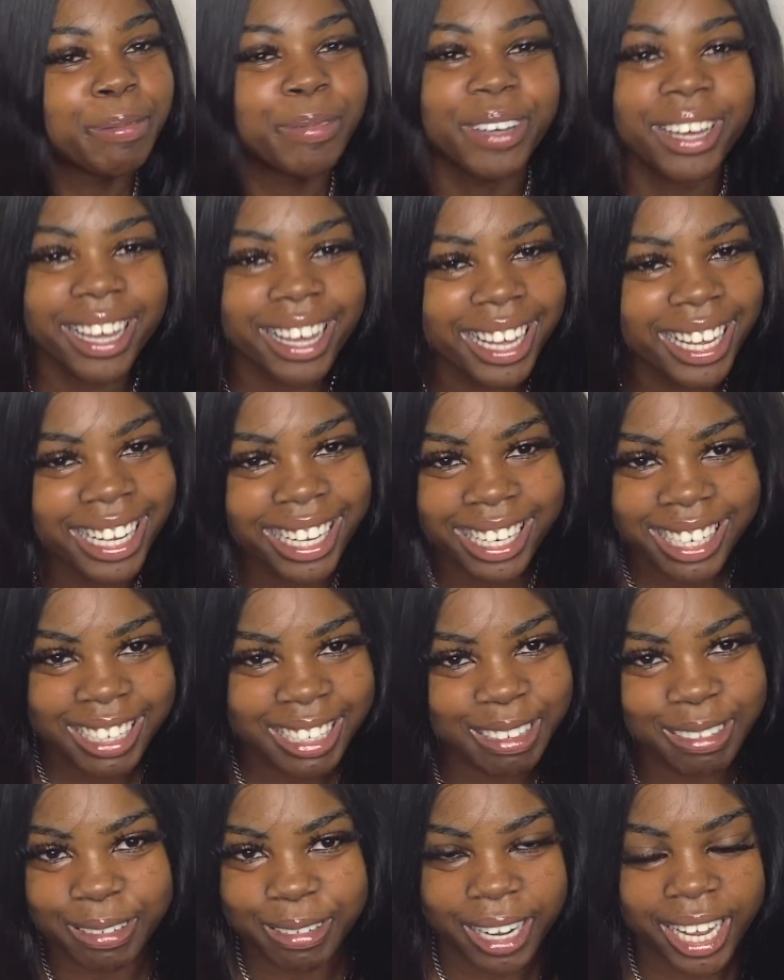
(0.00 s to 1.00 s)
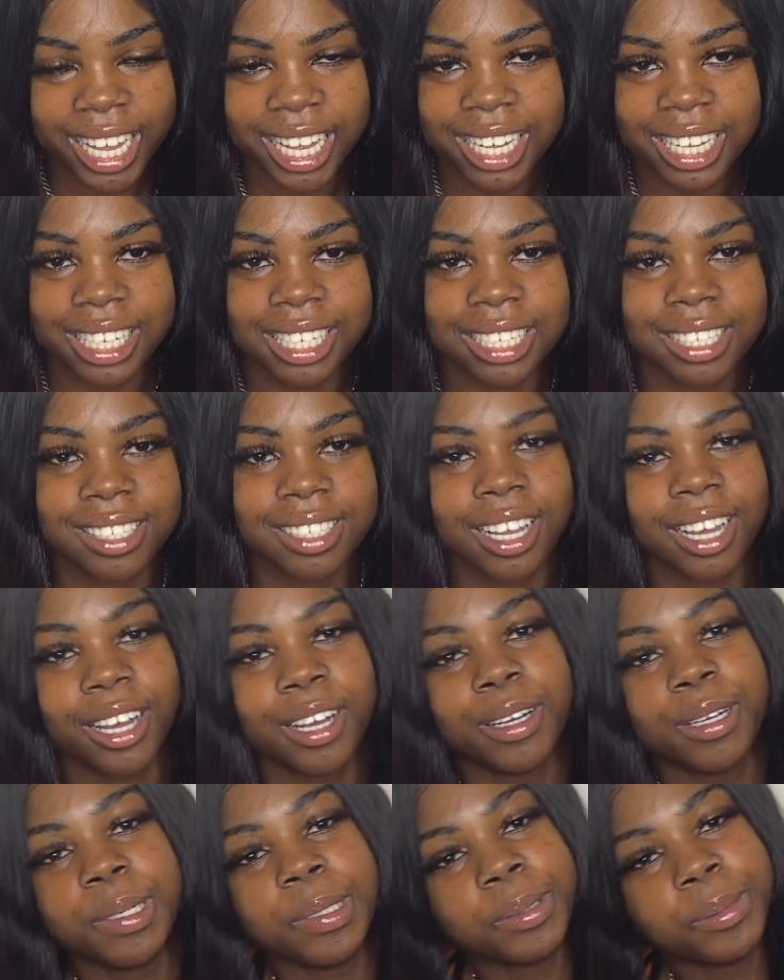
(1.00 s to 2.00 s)
but anyways,
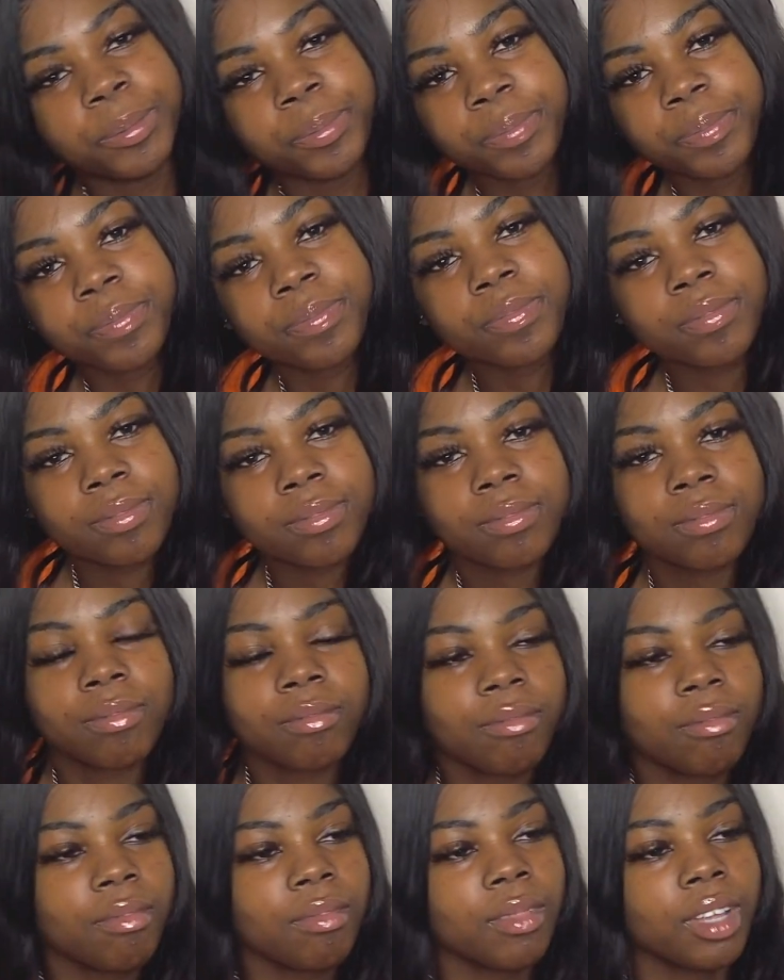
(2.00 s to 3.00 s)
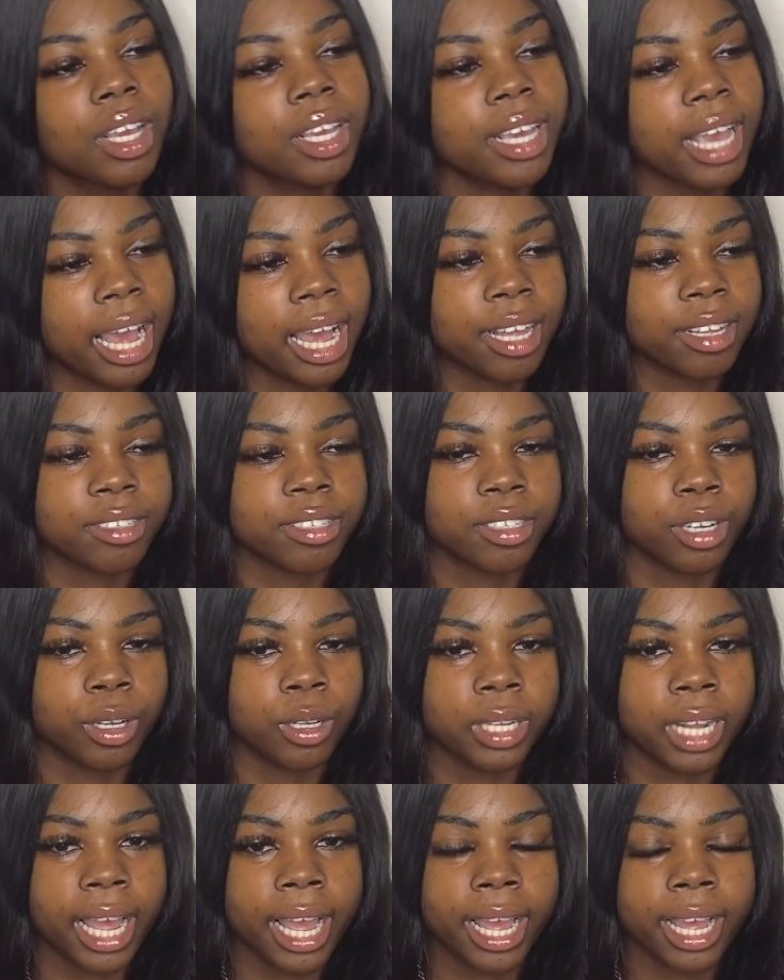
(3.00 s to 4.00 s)
um yeah, so
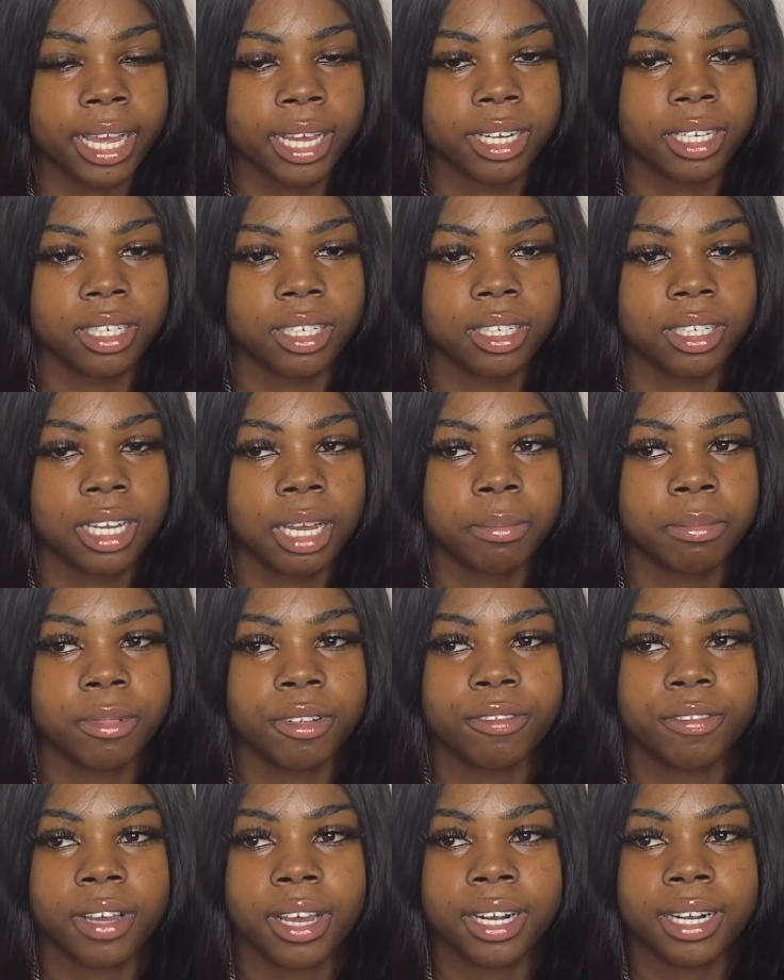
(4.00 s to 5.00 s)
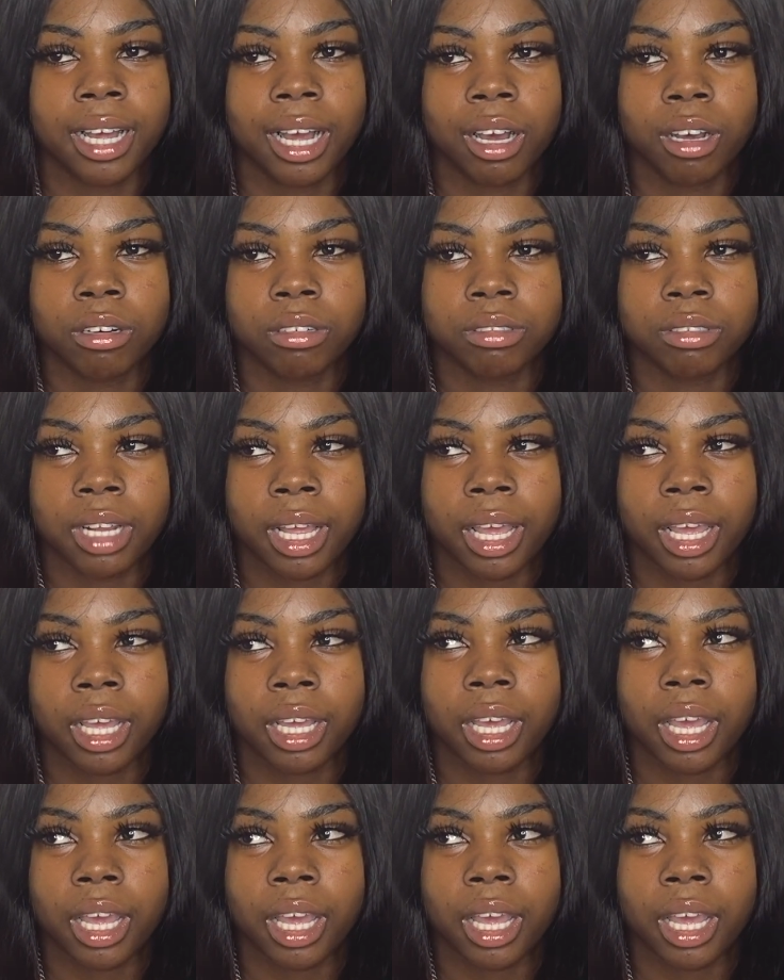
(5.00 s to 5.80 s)
like come to find out, like